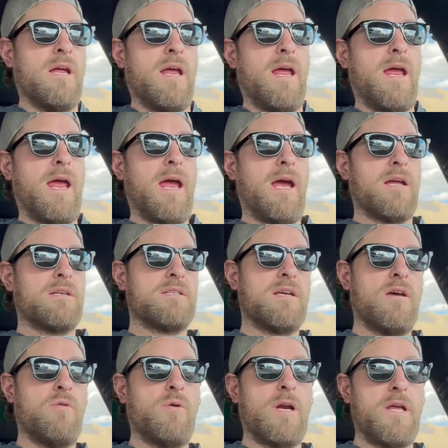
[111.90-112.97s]
and
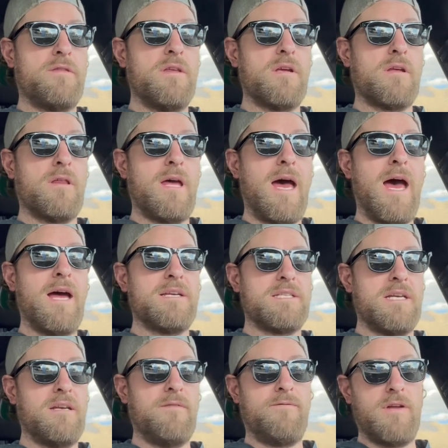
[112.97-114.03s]
what I think of that,
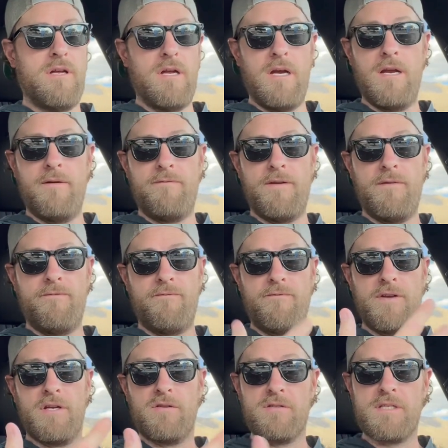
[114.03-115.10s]
and if it
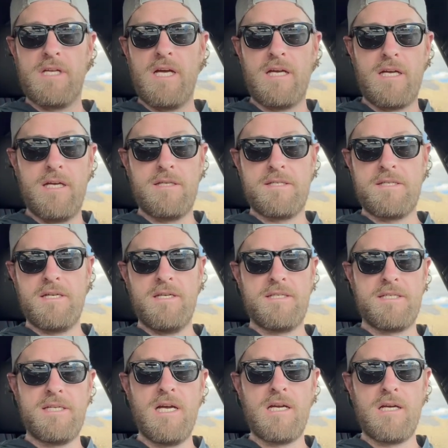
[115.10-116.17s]
feels like it's
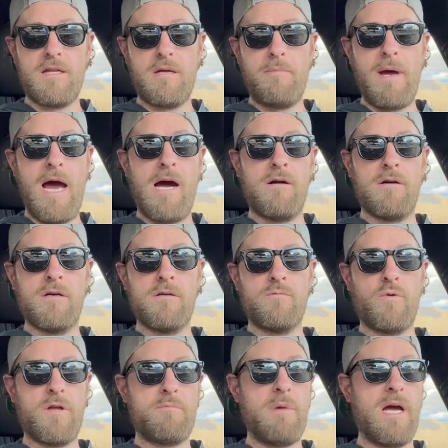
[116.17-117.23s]
taken the power
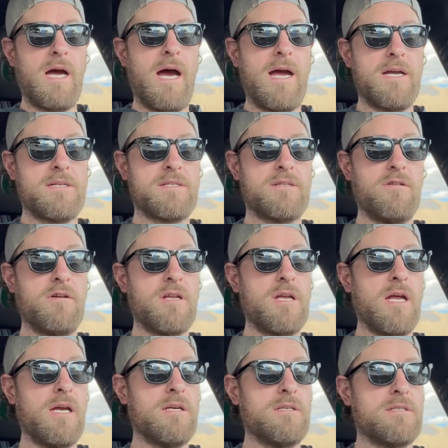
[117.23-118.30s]
with my
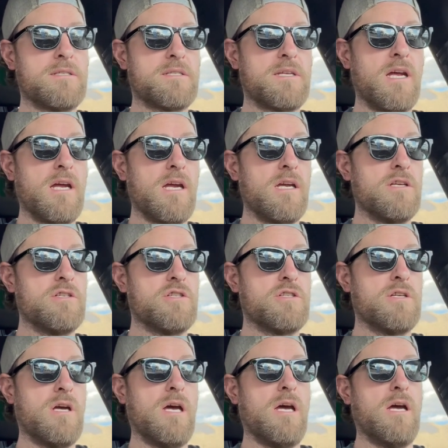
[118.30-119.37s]
IS38 stage
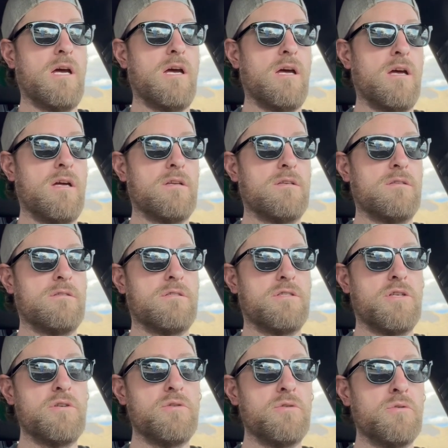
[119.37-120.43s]

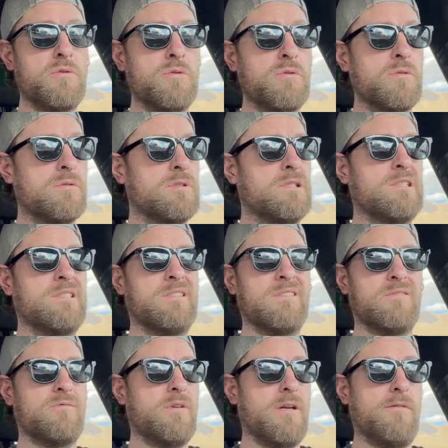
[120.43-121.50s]
2,
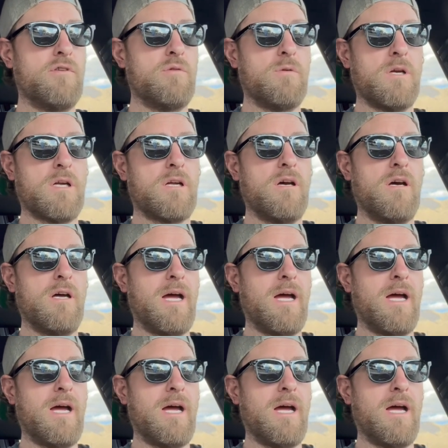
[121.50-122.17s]
whatever you want to call it,